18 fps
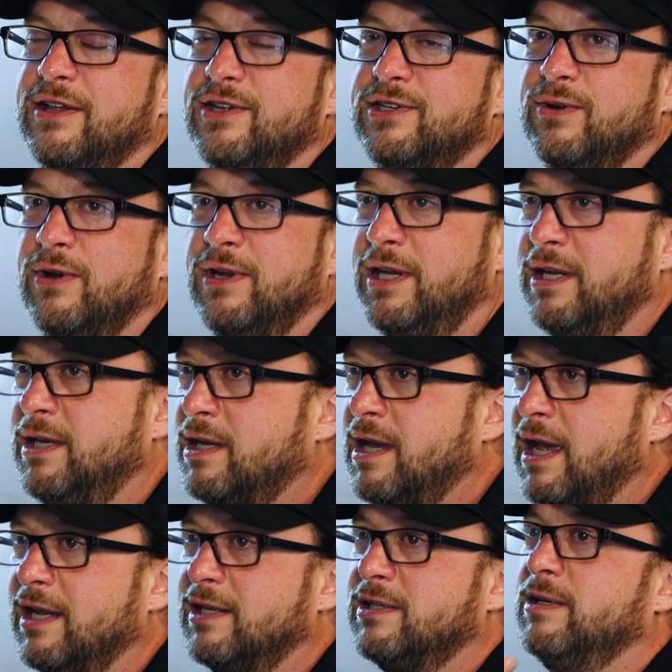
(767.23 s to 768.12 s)
So I need to
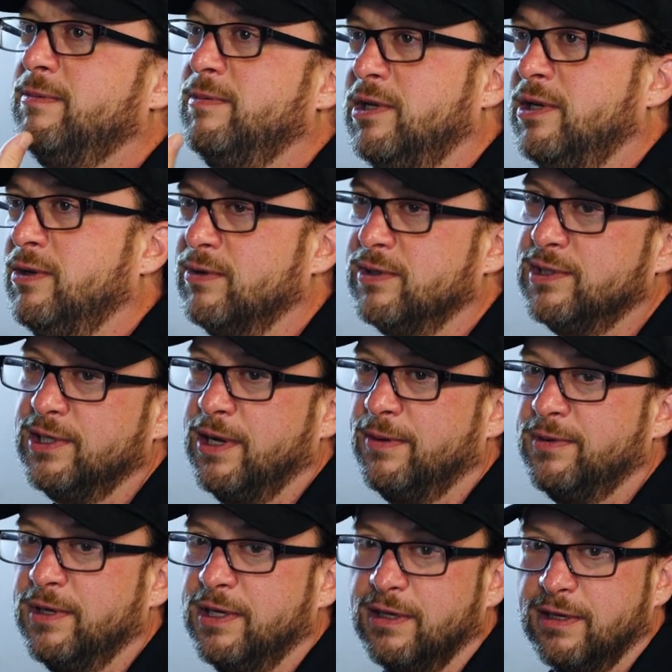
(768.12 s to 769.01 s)
constantly be doing
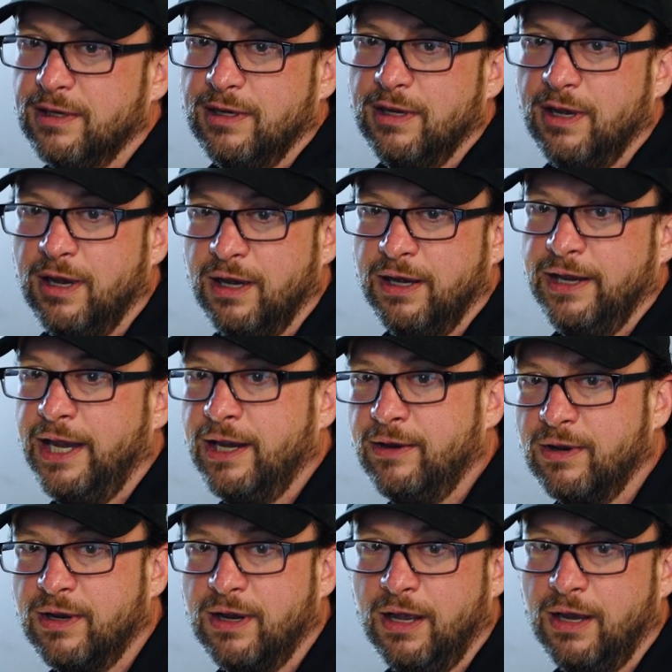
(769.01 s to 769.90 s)
something.
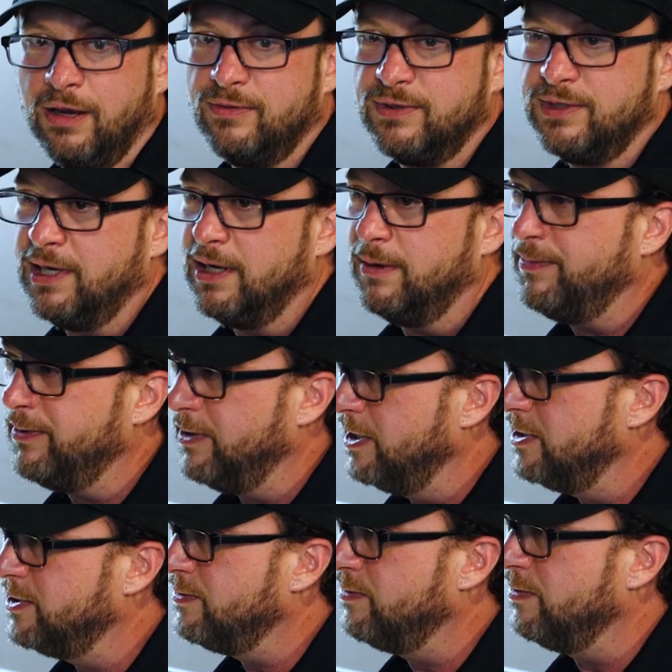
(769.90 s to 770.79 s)
Angry Garlic was at a
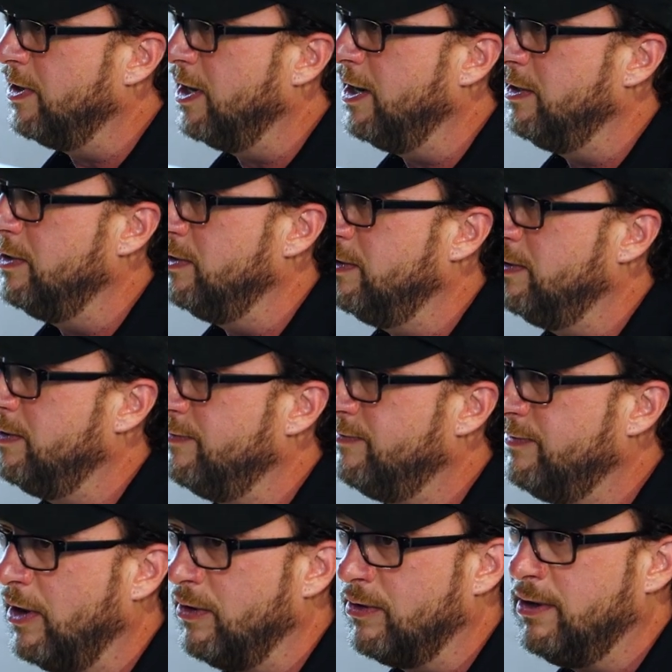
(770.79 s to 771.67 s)
place where I
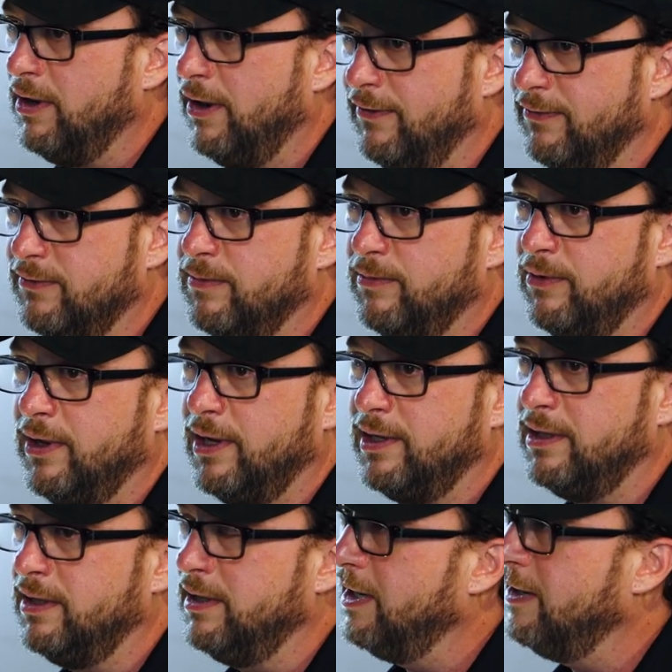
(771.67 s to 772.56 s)
felt comfortable.
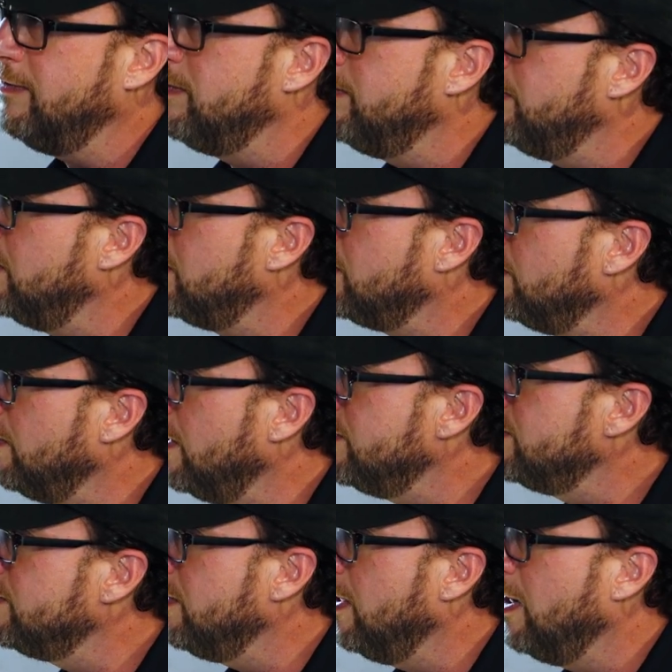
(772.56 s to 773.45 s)
I didn't have to be at the
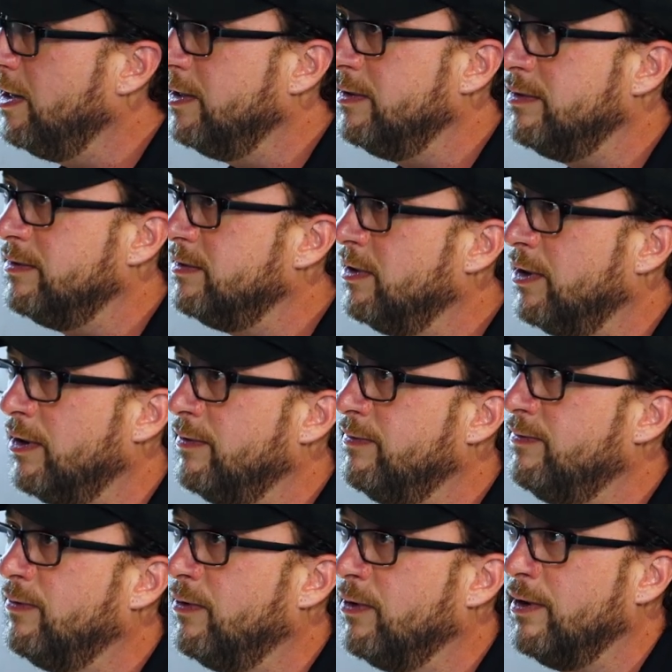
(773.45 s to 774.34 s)
restaurant, you know,